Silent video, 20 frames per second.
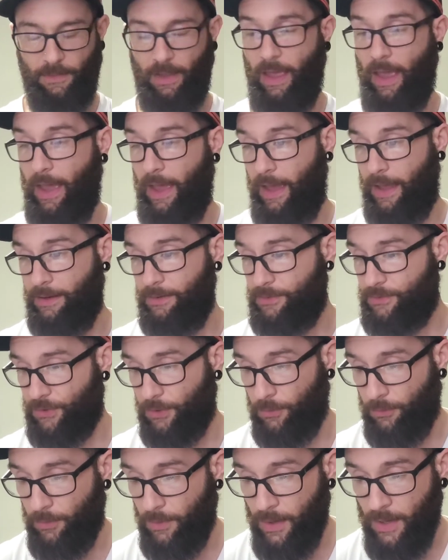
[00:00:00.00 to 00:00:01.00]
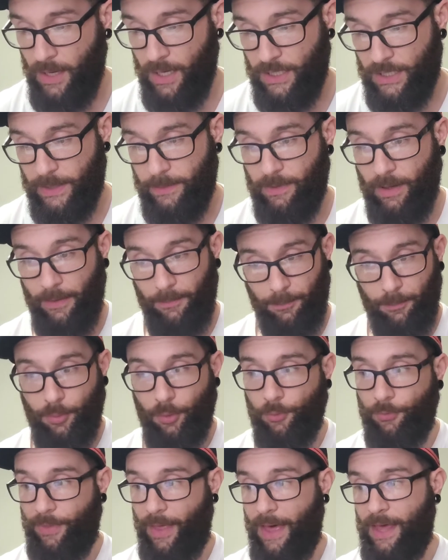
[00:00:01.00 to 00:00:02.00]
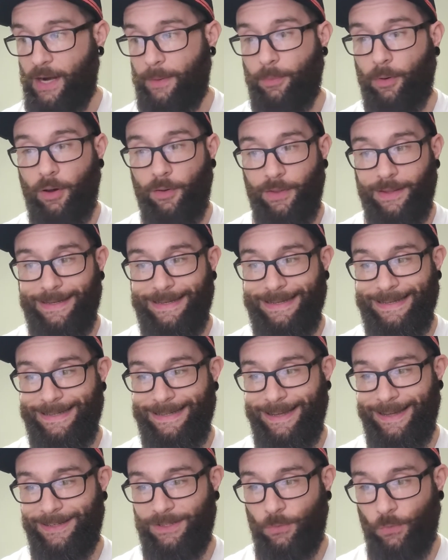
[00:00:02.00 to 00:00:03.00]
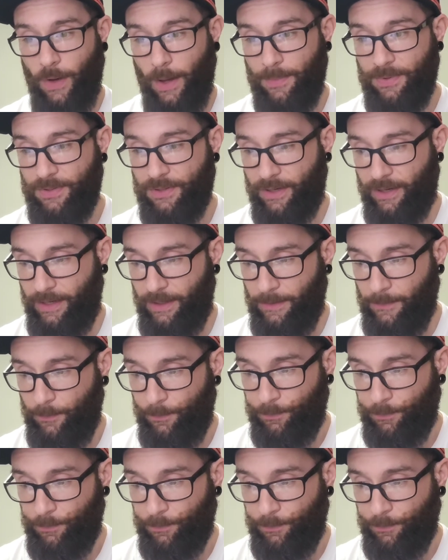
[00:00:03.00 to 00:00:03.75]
And so I pulled that up on the TCX website,